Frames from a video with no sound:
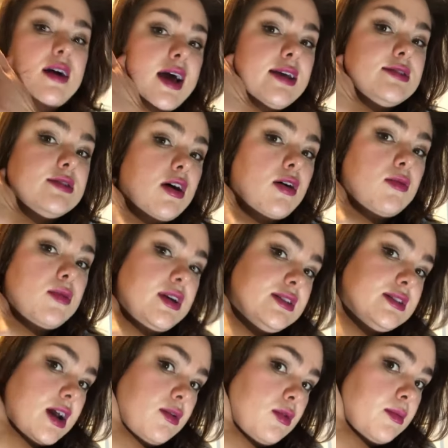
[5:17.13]
As always,
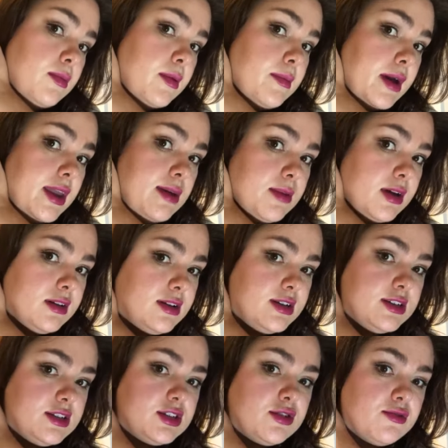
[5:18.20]
I will put my email in the
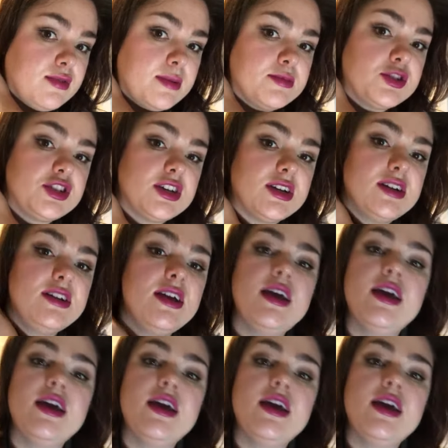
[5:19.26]
description.